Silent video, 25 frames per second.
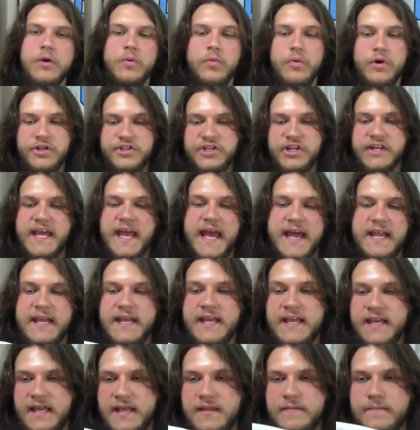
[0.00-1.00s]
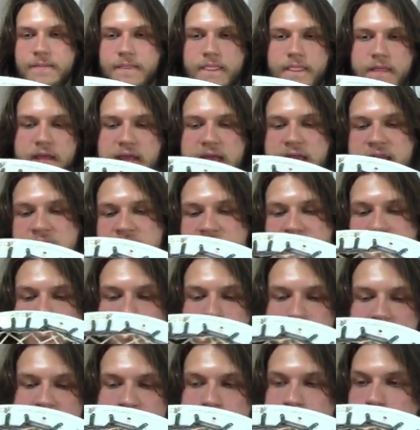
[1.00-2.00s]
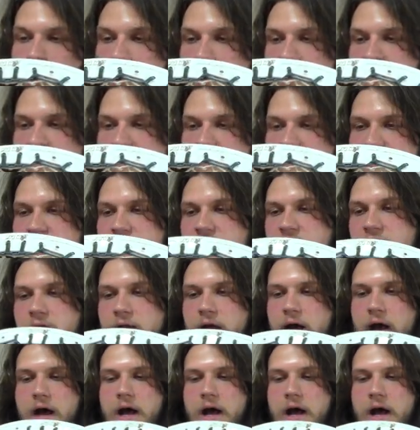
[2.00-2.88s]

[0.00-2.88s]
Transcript: which again, it works.